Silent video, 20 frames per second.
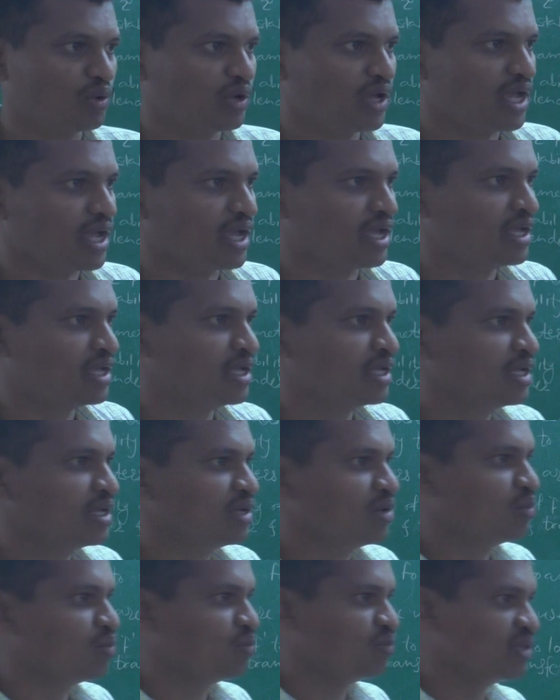Okay,
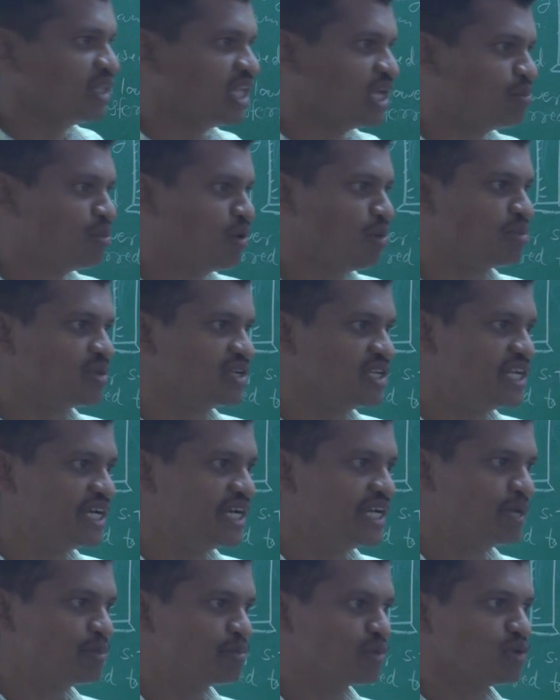with the help of
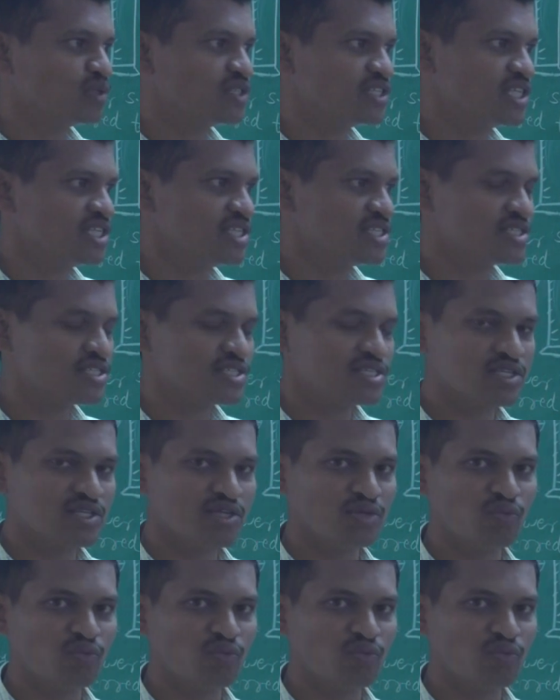kneading process